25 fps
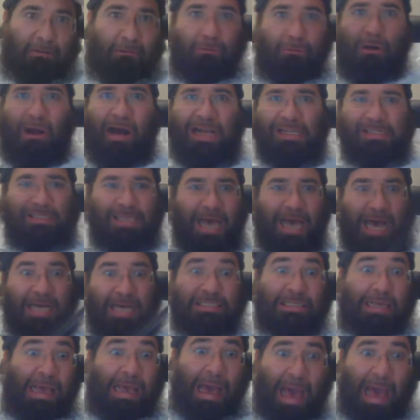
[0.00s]

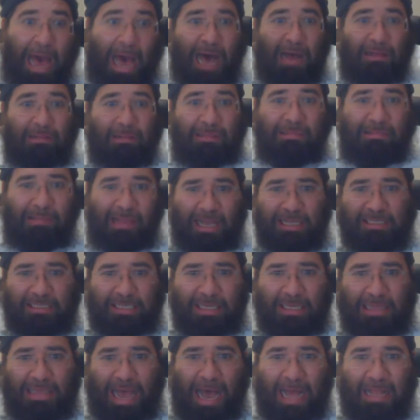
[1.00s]
Cossacks! Out! Let's
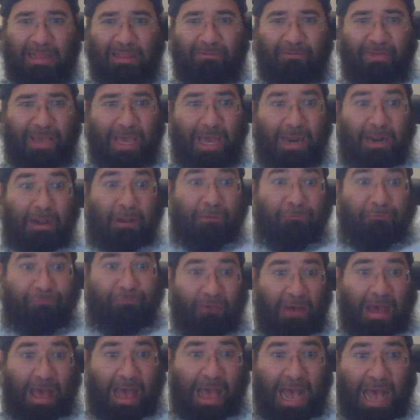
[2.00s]
get out of here!
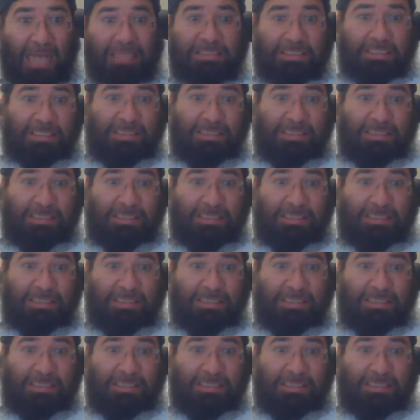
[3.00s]
Fast!